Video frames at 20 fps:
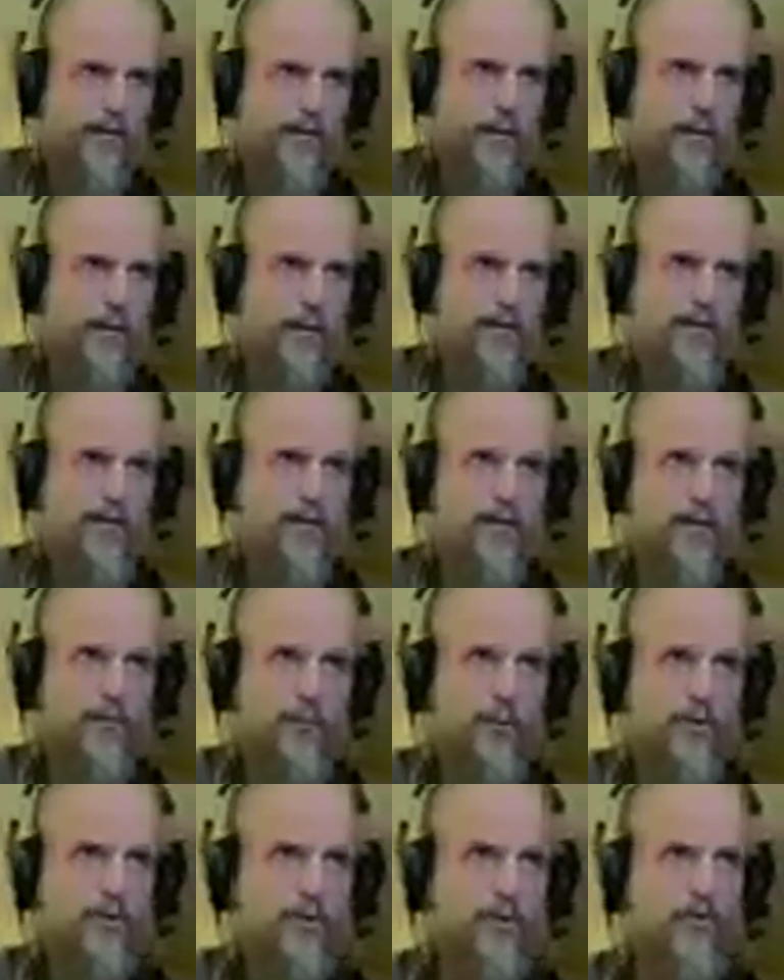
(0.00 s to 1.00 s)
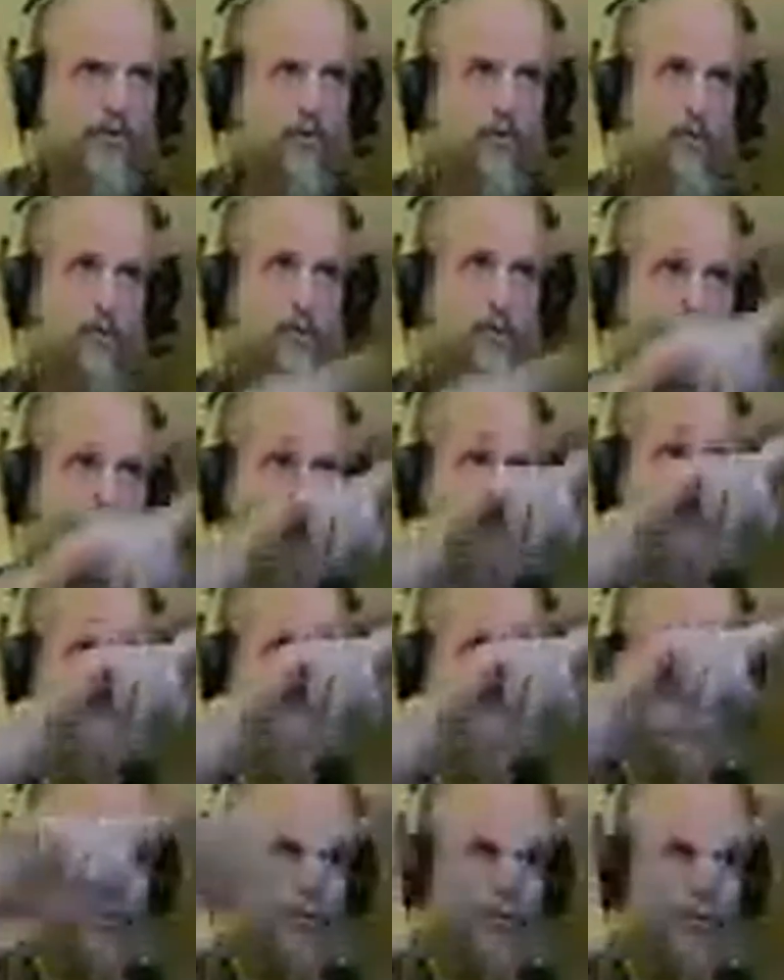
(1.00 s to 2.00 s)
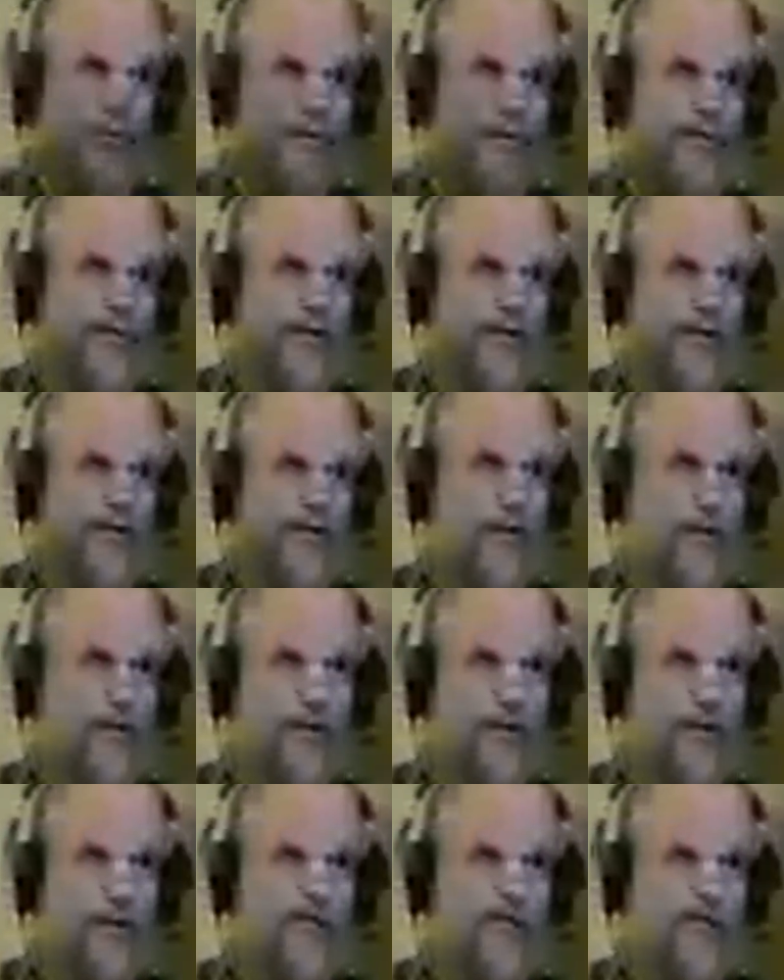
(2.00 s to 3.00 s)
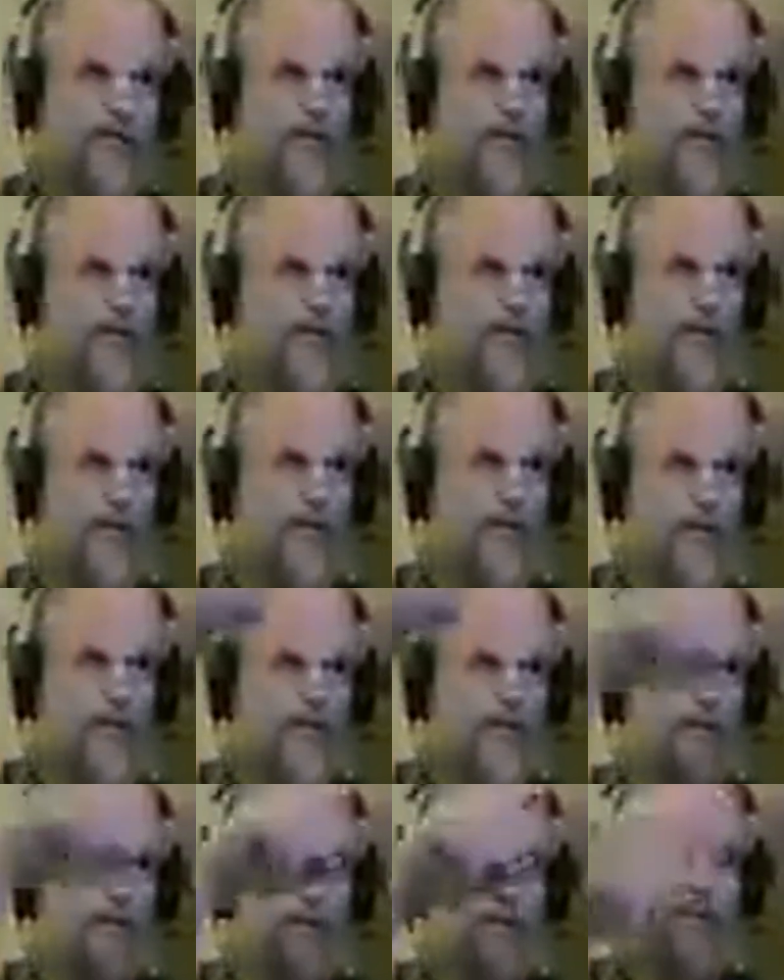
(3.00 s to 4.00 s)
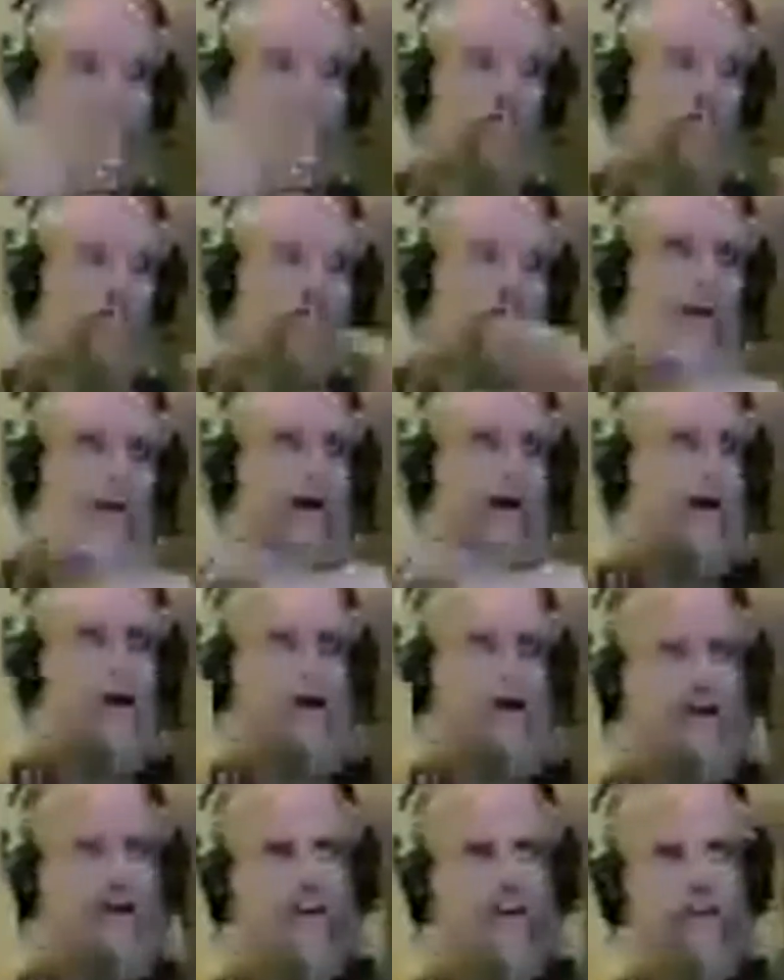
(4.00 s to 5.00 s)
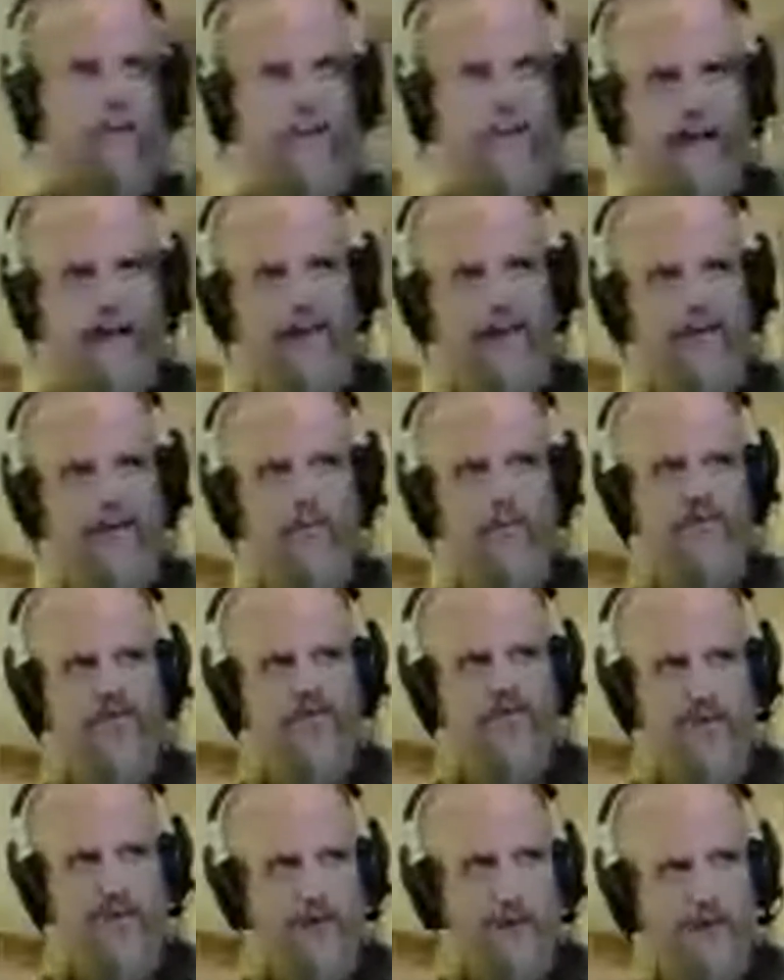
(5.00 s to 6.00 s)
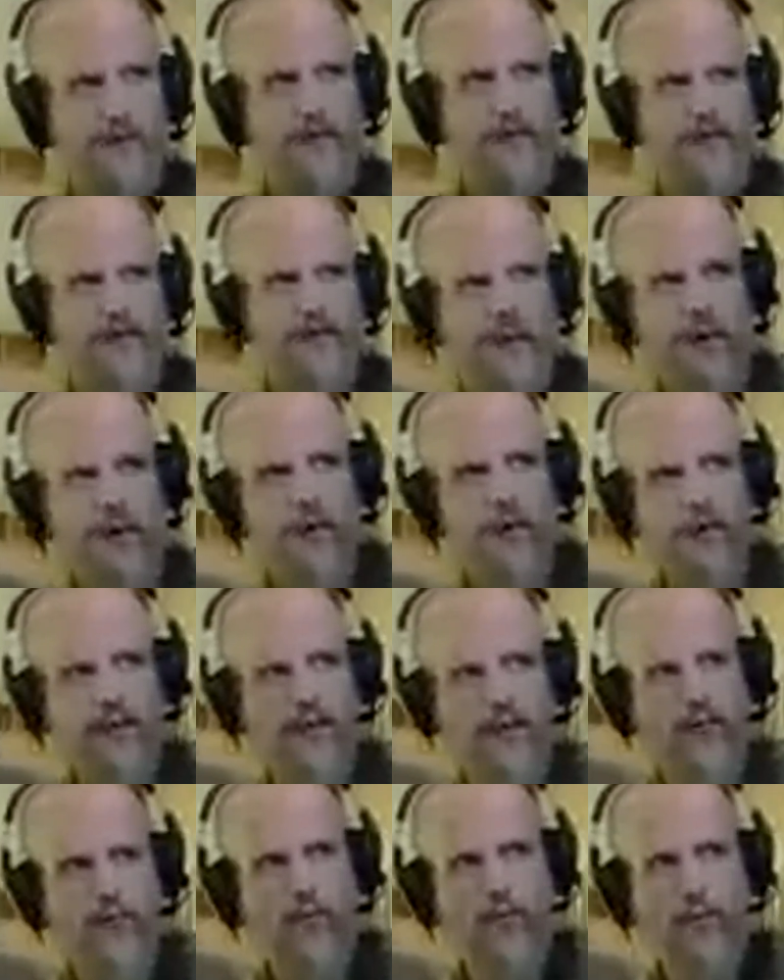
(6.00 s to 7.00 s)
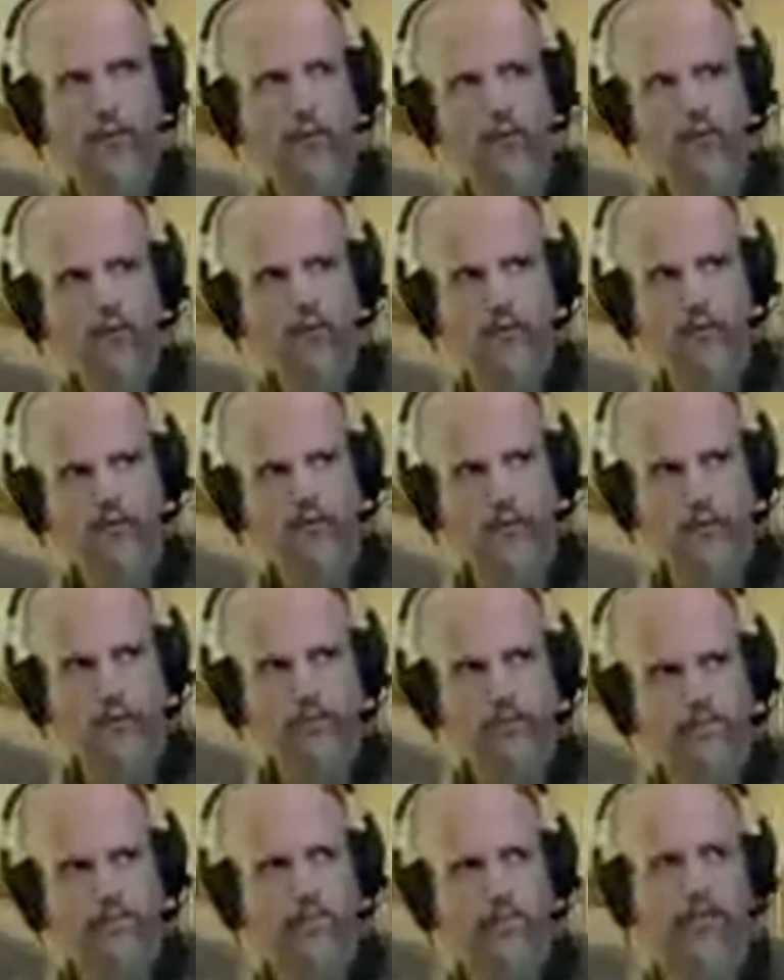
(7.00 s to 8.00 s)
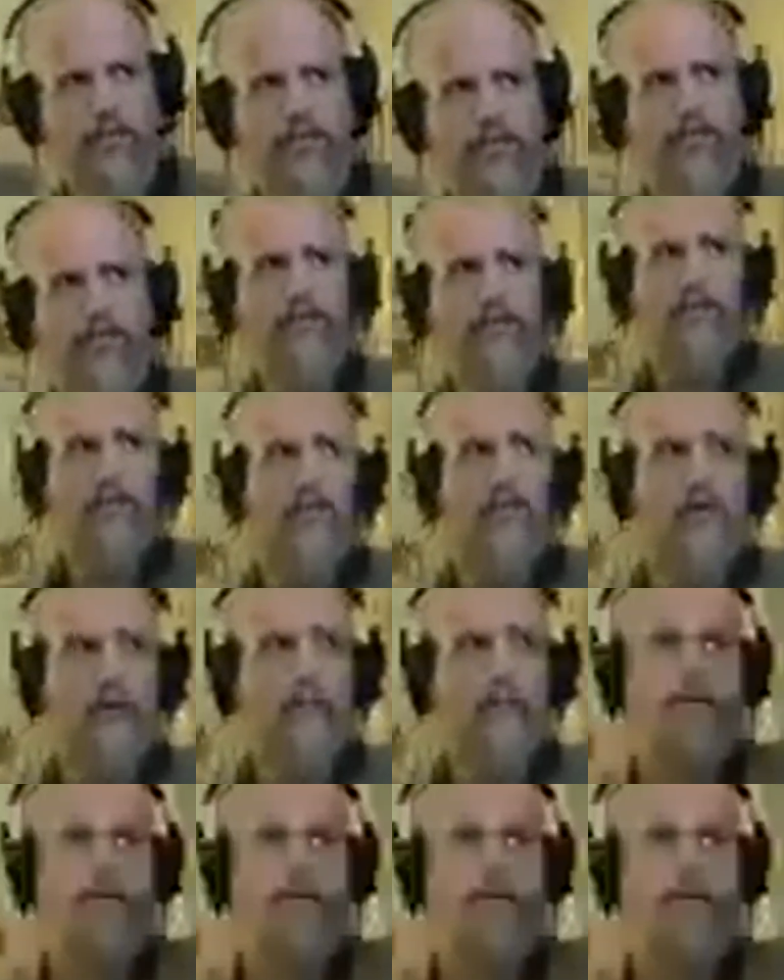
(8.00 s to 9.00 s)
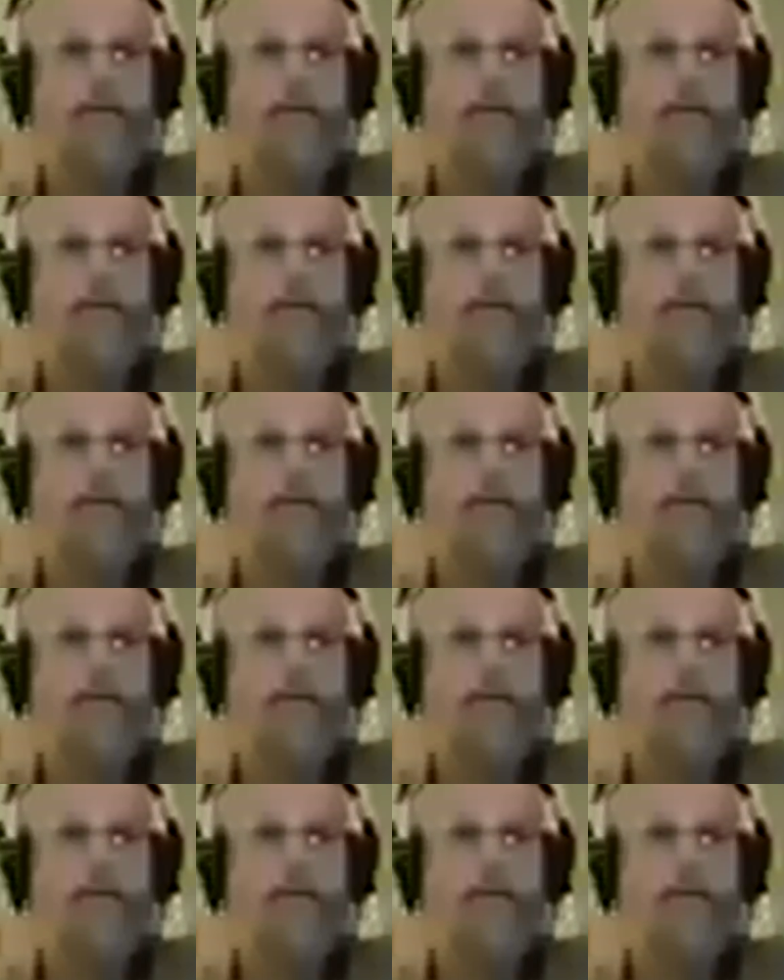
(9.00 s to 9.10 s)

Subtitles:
And so basically what you want to do is you want to create that little box in the middle. And then you want to have them sit right there on that box. So as you're picking them up